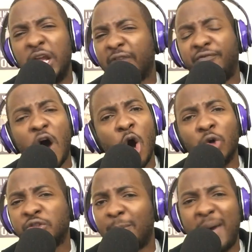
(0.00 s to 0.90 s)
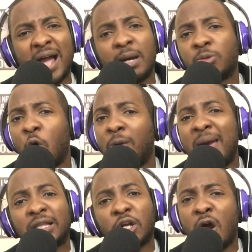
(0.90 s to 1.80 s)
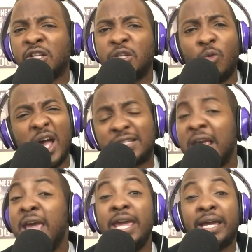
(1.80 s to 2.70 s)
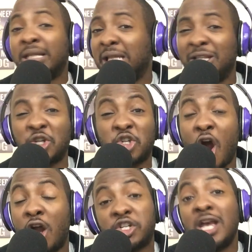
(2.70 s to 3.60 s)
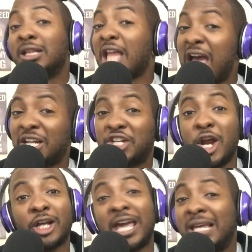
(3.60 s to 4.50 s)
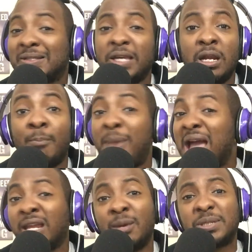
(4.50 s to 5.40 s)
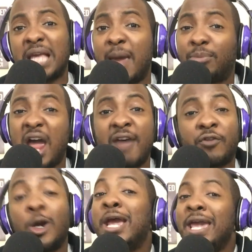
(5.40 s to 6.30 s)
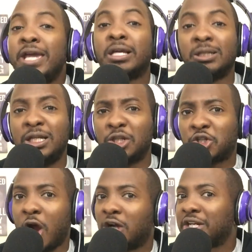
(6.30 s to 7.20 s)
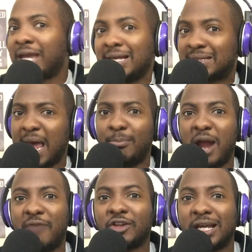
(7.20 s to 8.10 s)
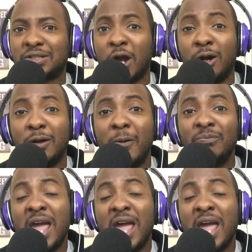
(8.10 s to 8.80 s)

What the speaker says: Nick Foles, the backup quarterback, the Carson Wentz. He can lead the charge. Last year, Case Keenum backing up Sam Bradford. He could lead the charge in case Sam Bradford gets hurt.